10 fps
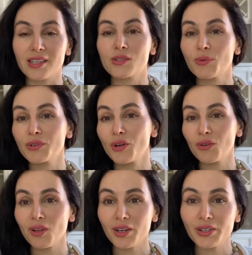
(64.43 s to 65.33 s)
is we're no
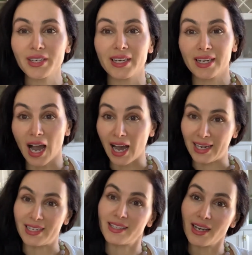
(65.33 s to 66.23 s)
longer getting
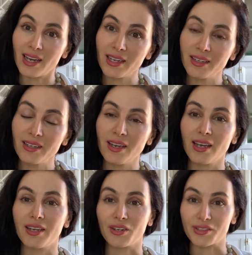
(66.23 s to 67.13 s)
iodine
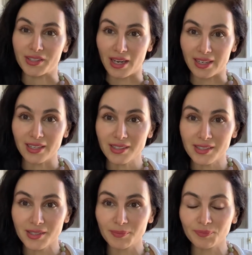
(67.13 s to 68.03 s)
in our
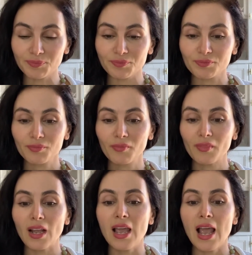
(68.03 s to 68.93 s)
diets.
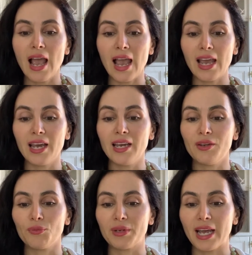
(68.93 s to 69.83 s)

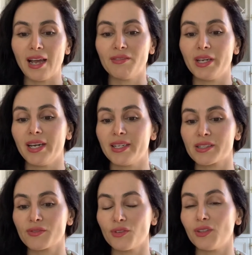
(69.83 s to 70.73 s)
And we have
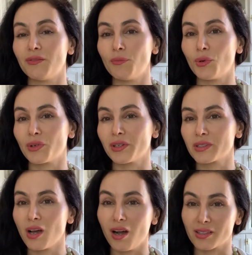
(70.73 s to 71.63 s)
diets full of more
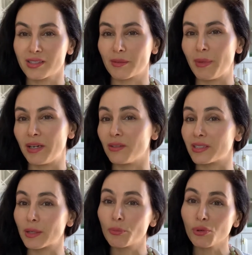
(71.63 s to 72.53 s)
toxic metals
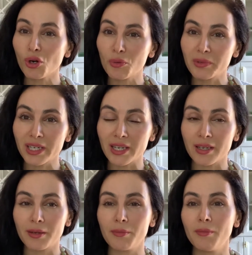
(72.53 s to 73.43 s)
like
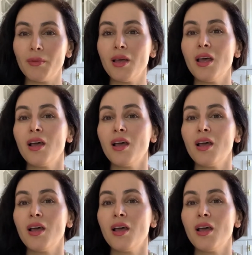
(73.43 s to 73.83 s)
bromium,